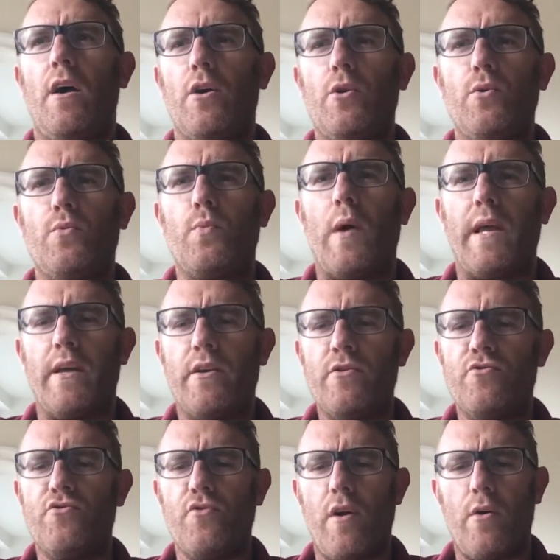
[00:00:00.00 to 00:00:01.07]
good weight
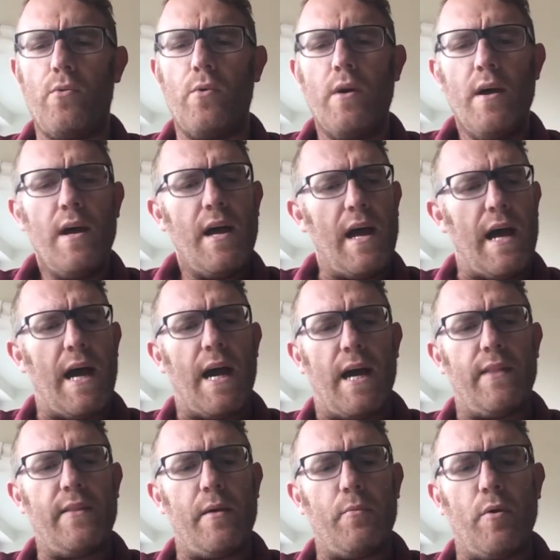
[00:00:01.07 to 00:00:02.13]
control.
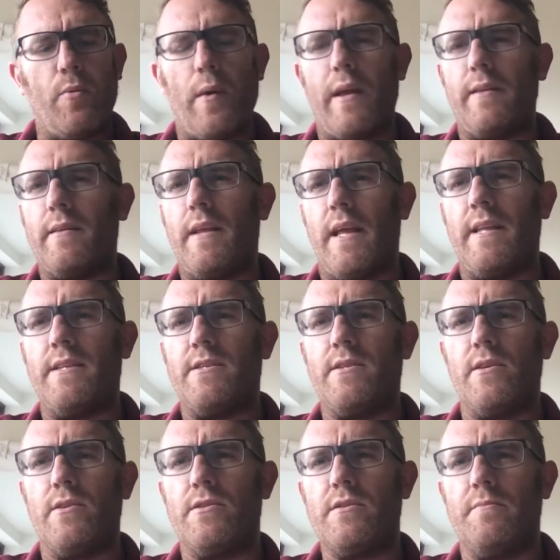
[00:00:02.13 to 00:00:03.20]
And then we went
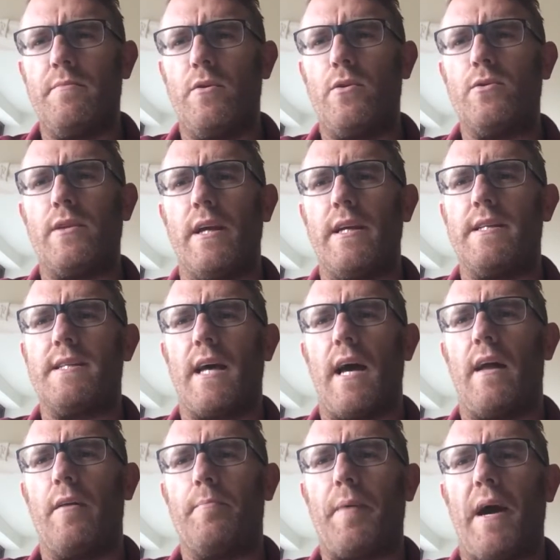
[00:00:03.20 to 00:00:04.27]
into some more
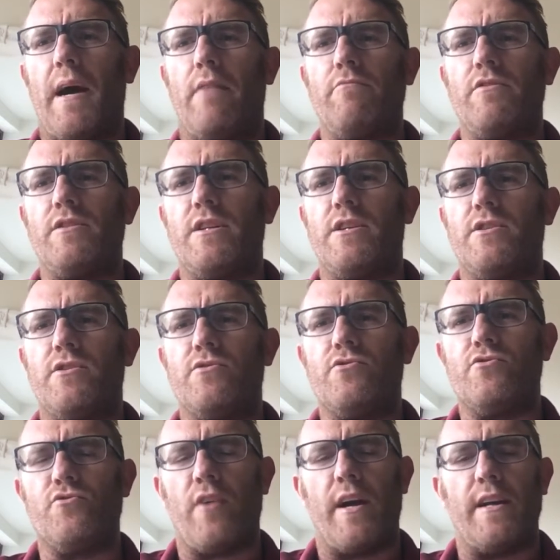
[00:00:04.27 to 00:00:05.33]
detail about
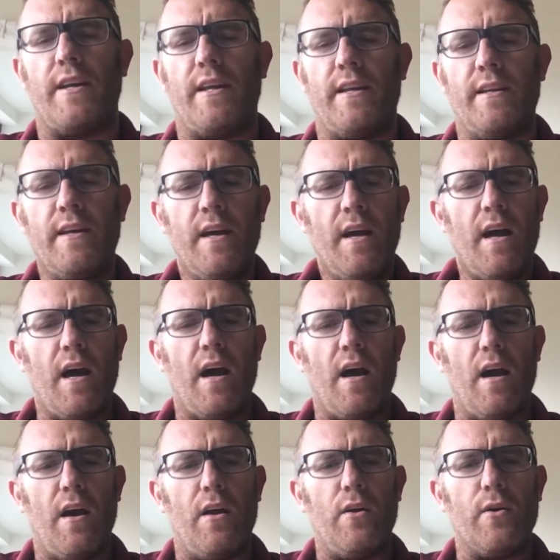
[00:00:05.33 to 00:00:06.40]
resistance training,
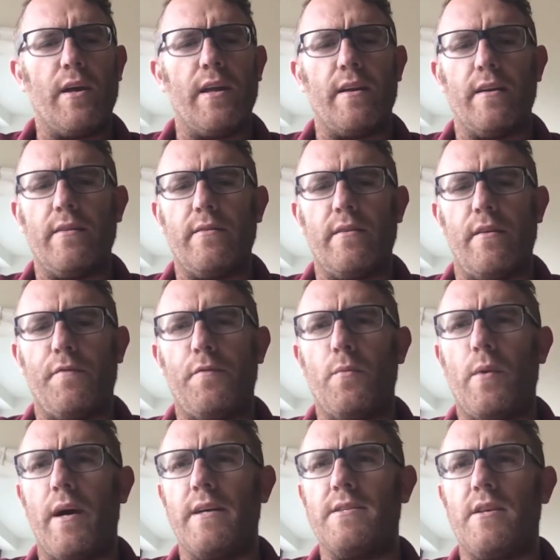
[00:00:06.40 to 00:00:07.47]
looking at different
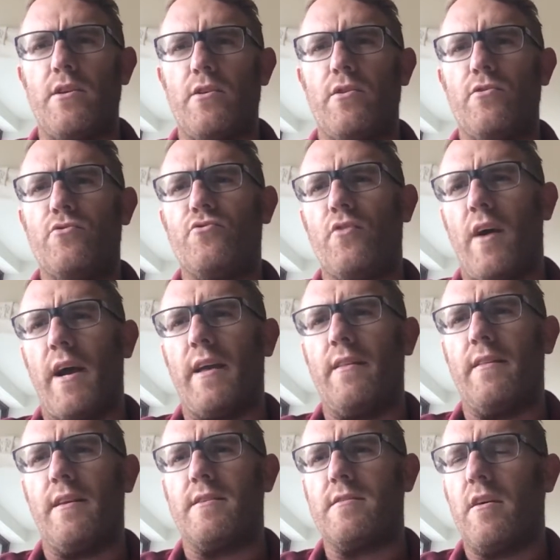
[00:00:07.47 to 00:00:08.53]
ways that you can train,
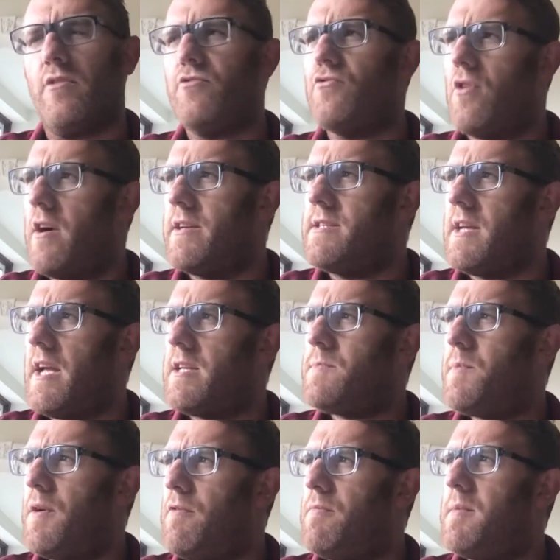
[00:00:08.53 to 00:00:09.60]
things like trisets,
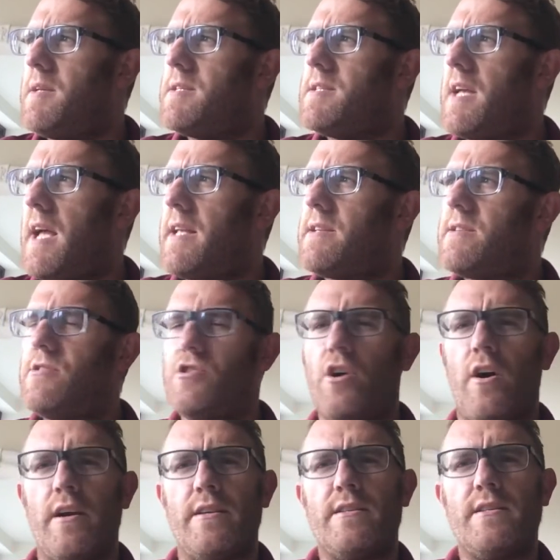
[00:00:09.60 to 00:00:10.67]
pyramid sets,
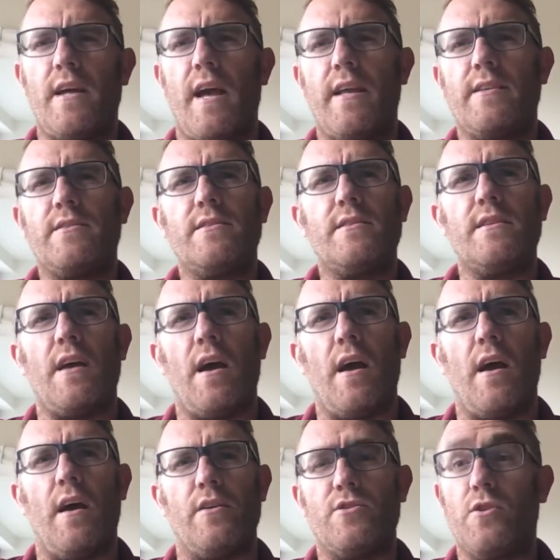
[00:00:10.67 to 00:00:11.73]
giant sets,
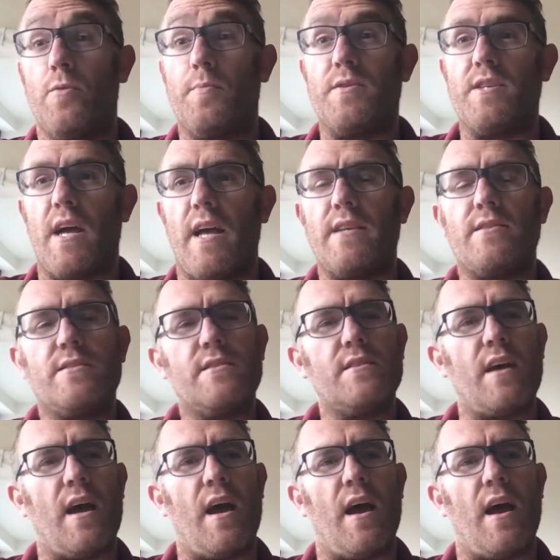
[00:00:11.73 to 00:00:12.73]
supersets,